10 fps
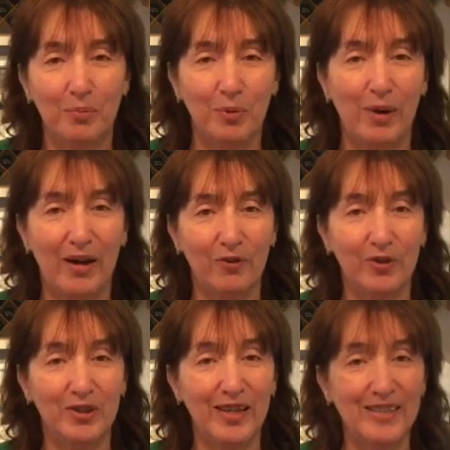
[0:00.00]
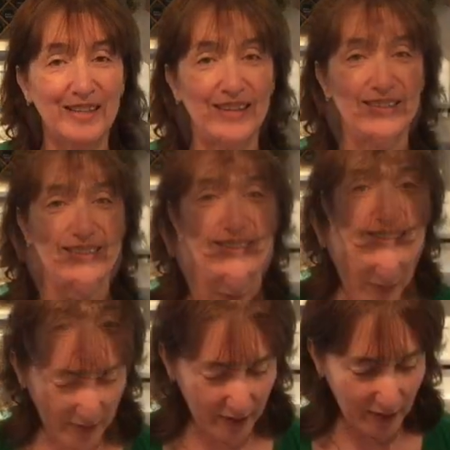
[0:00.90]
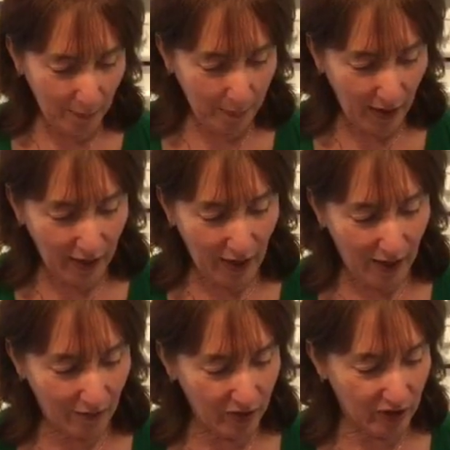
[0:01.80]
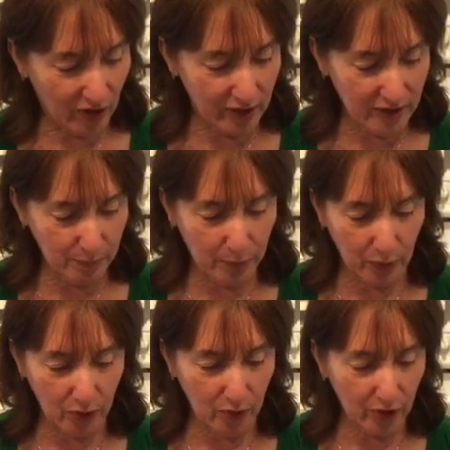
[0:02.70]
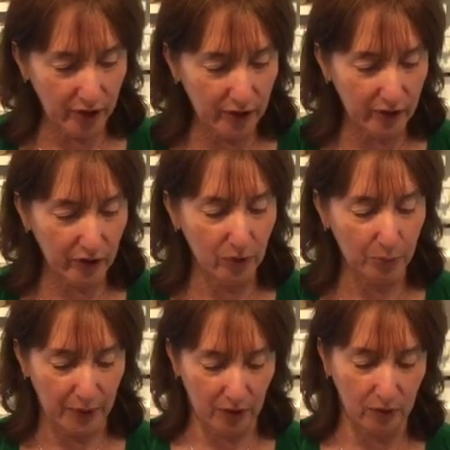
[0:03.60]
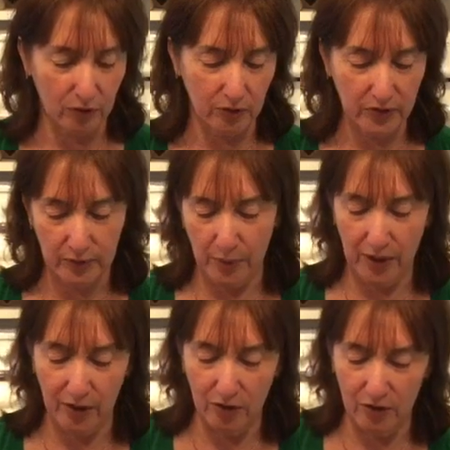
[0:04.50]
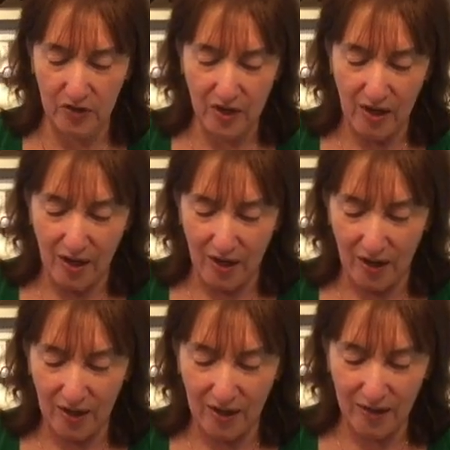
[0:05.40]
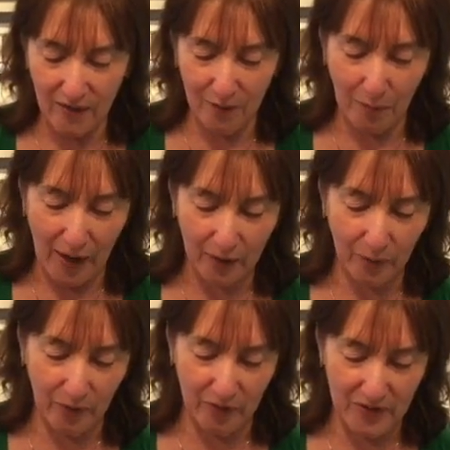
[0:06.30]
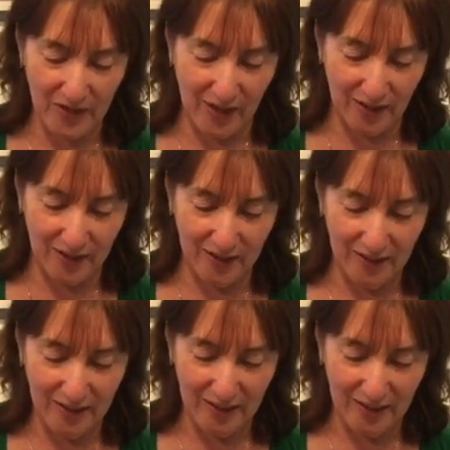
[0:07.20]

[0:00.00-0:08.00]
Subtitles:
Be back for the taste test. I plated it up. I have a nice burger here, pickles, tomatoes, and the macaroni salad.